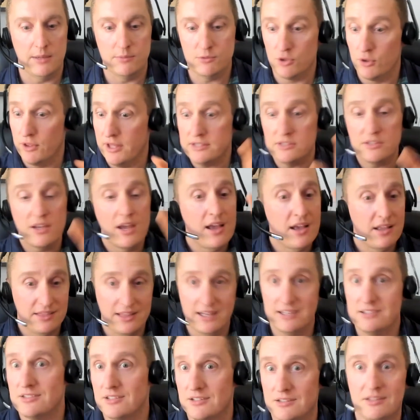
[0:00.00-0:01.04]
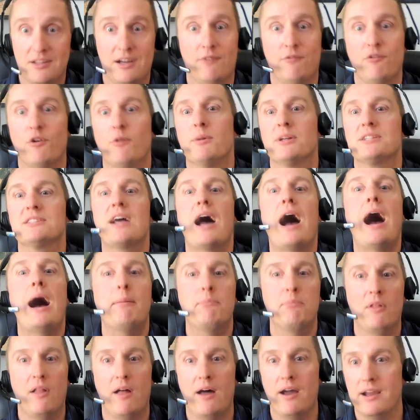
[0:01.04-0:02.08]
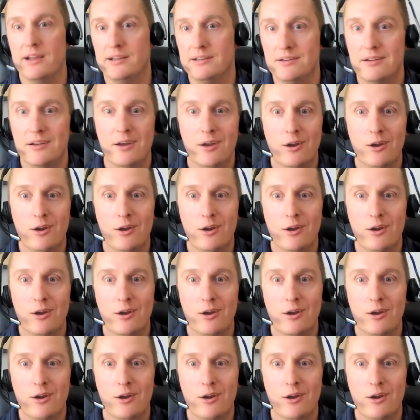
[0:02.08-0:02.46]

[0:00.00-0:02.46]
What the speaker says: So that's from a top line